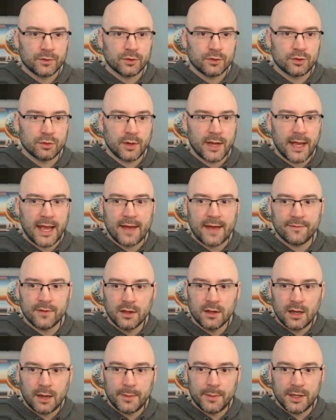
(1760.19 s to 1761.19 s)
2.5.
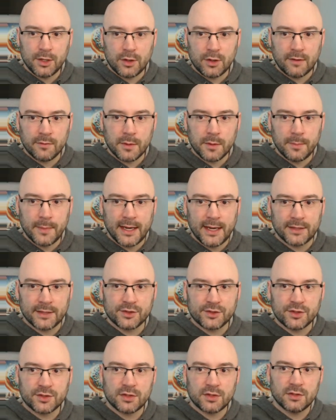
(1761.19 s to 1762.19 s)
I mean, you give him the
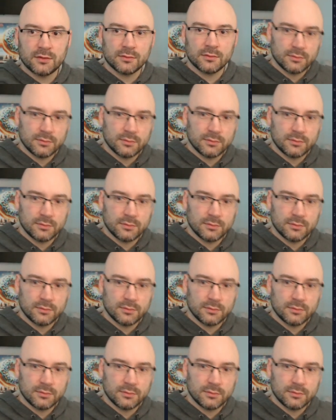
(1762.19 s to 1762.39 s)
minutes,